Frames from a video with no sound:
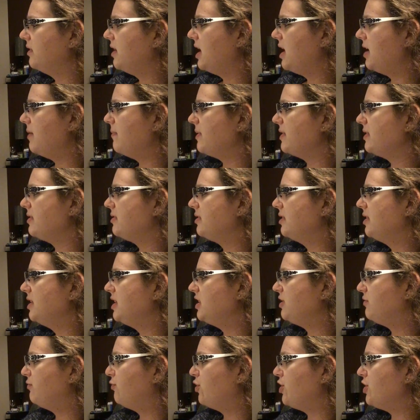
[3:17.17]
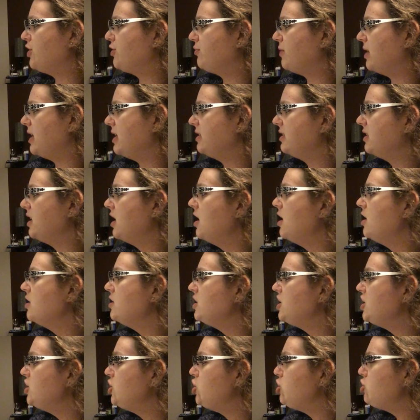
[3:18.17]
Amos, his voice raised.
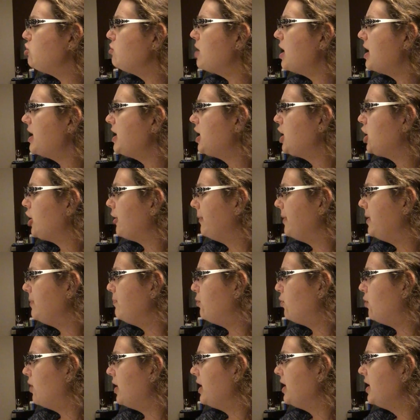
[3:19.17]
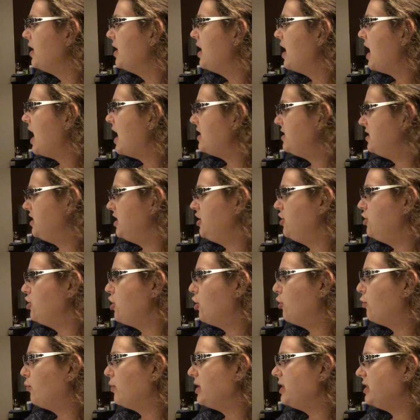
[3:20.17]
Did you not hear me, boy? I see
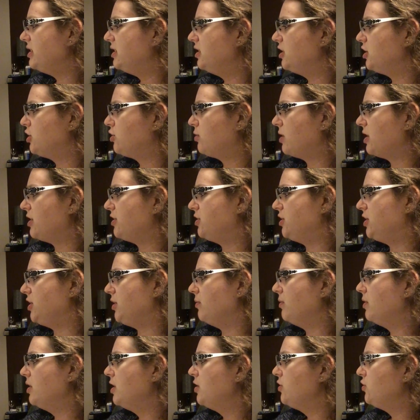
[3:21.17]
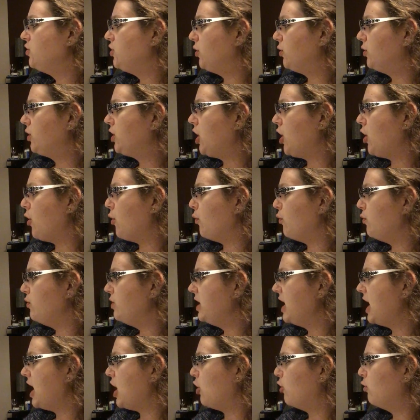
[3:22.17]
no reason to trust you, so go,
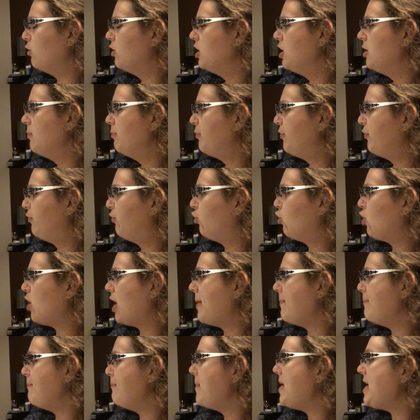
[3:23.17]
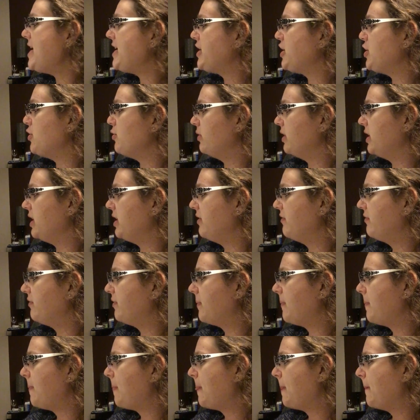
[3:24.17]
now, before I make you leave.
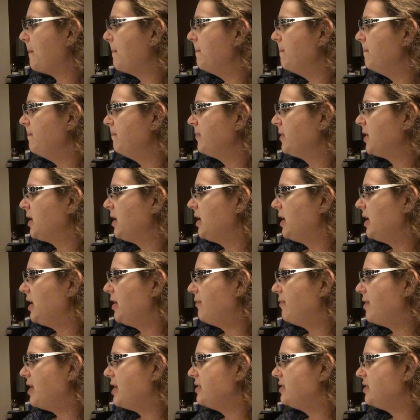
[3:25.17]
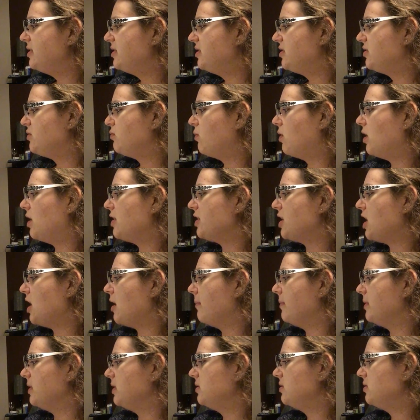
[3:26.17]
He raises his wand
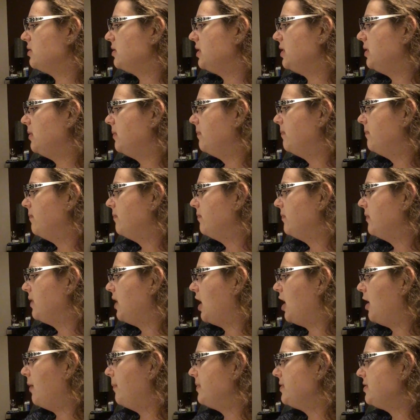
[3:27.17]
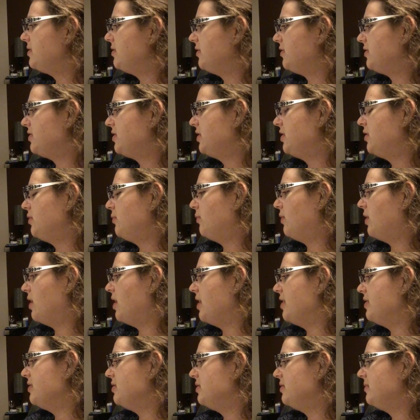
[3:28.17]
ominously. Albus looks at the
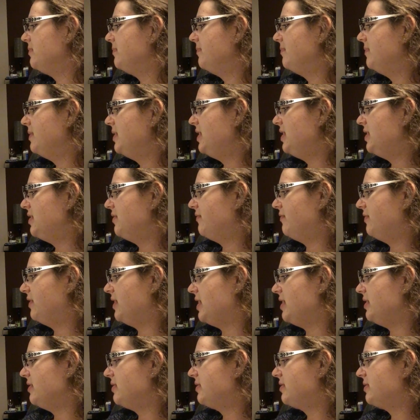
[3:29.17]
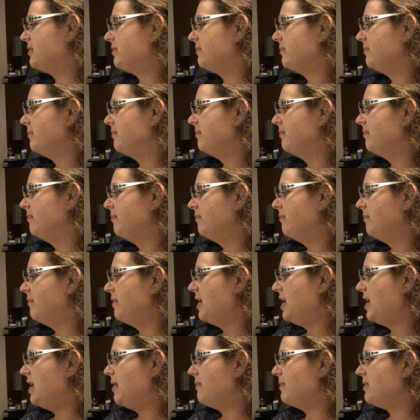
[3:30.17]
wand. He deflates.
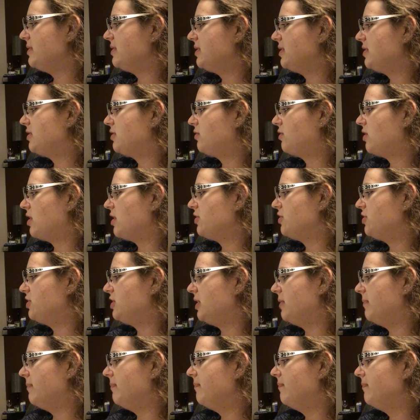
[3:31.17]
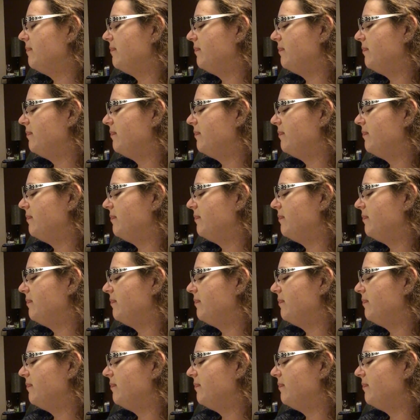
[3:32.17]
Amos has crushed him.